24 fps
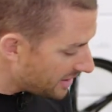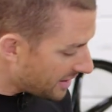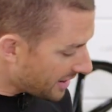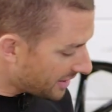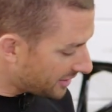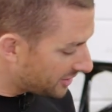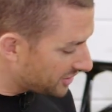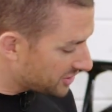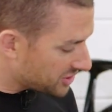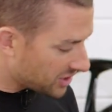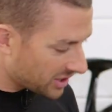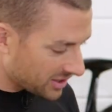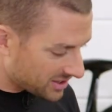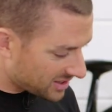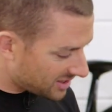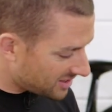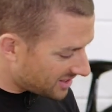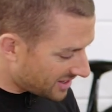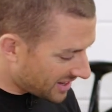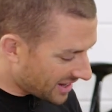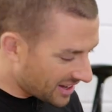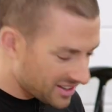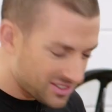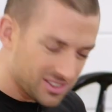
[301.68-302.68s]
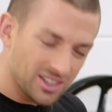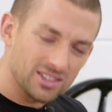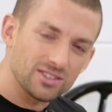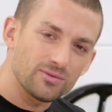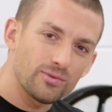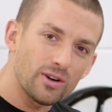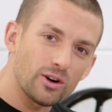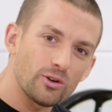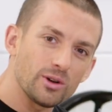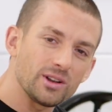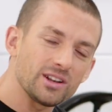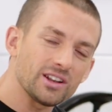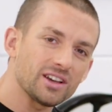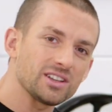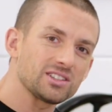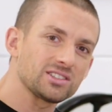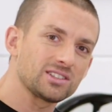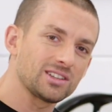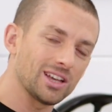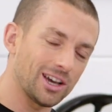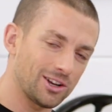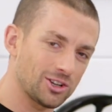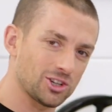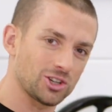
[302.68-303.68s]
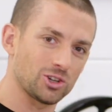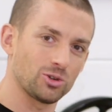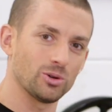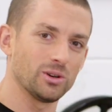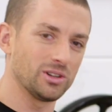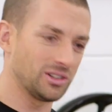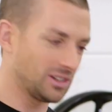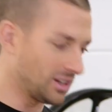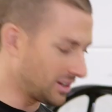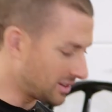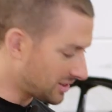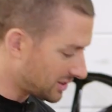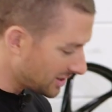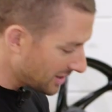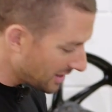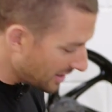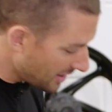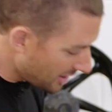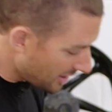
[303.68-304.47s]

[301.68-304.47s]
and it has this very nice touch to it, that